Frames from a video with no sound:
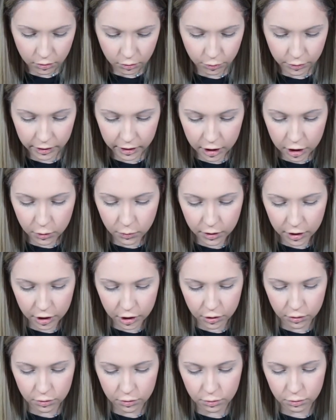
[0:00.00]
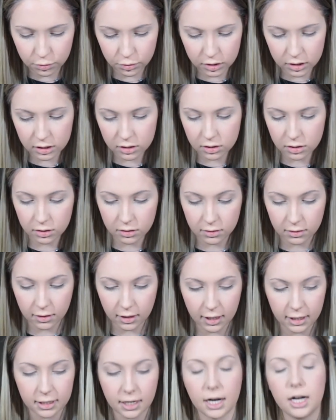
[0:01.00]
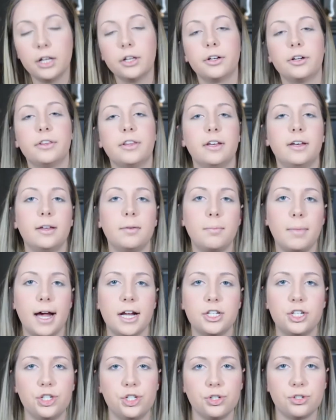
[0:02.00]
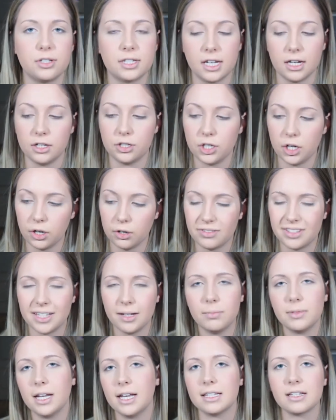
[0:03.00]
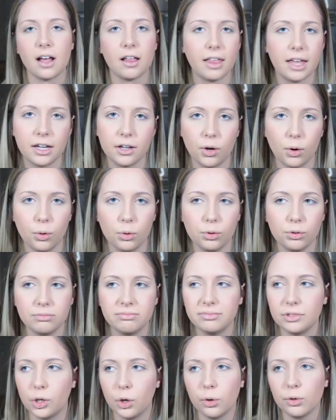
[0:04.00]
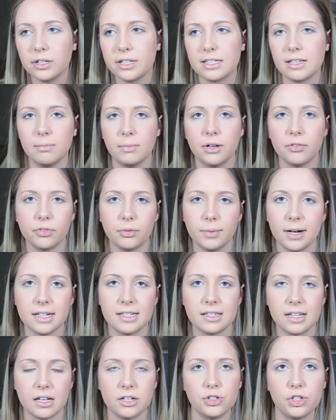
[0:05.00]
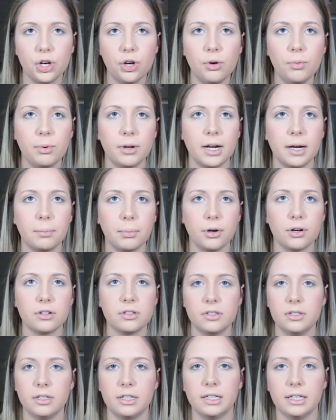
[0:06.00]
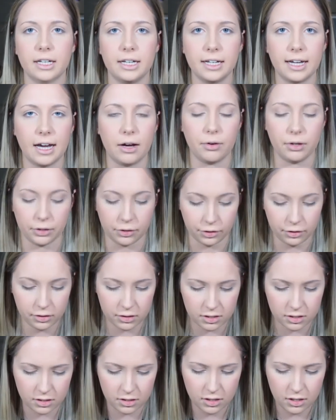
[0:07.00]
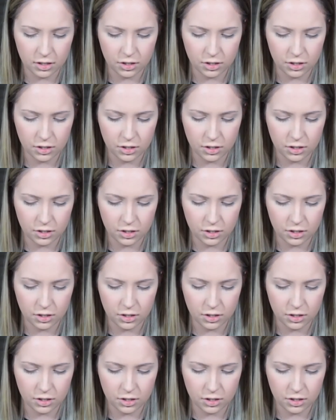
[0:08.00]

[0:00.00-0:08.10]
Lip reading: Really, you want to use a color that matches your skin tone. Some days I like gold. Gold isn't meant for my skin tone, but I personally like how it looks.